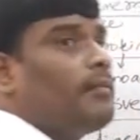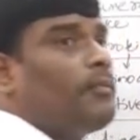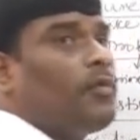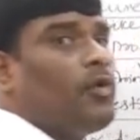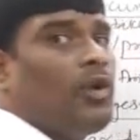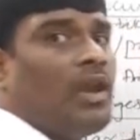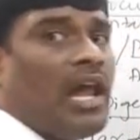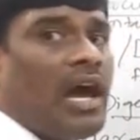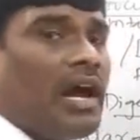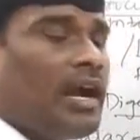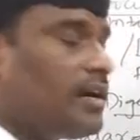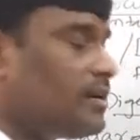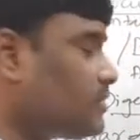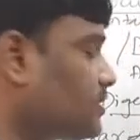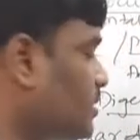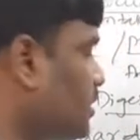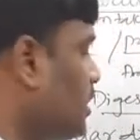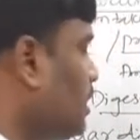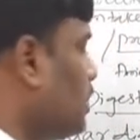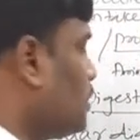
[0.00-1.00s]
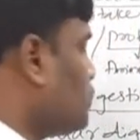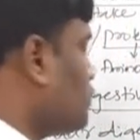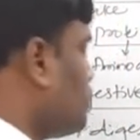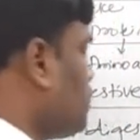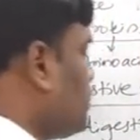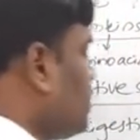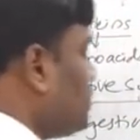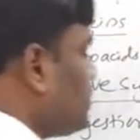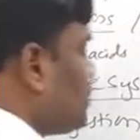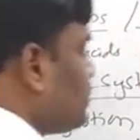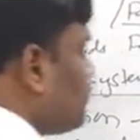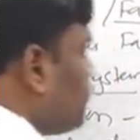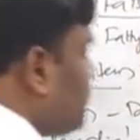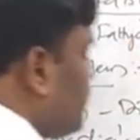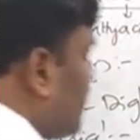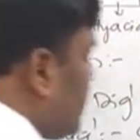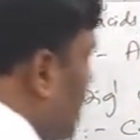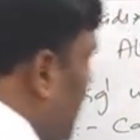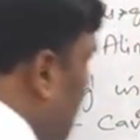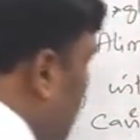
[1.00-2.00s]
Molars. So this
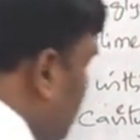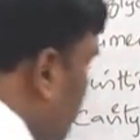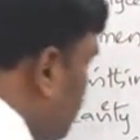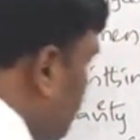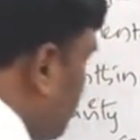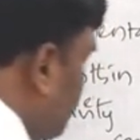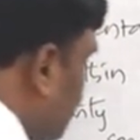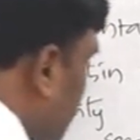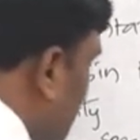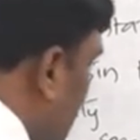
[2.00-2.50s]
we